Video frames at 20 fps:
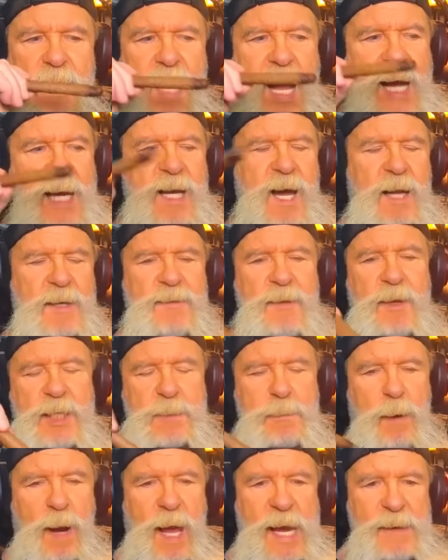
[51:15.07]
I got to
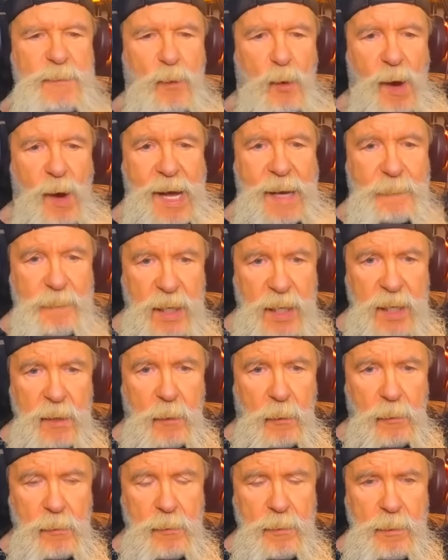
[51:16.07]
explain why I'm
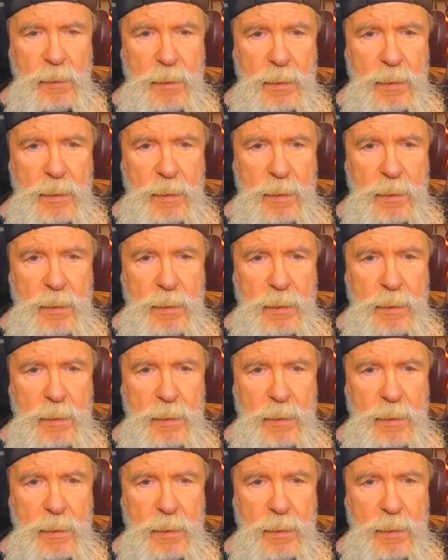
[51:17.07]
here.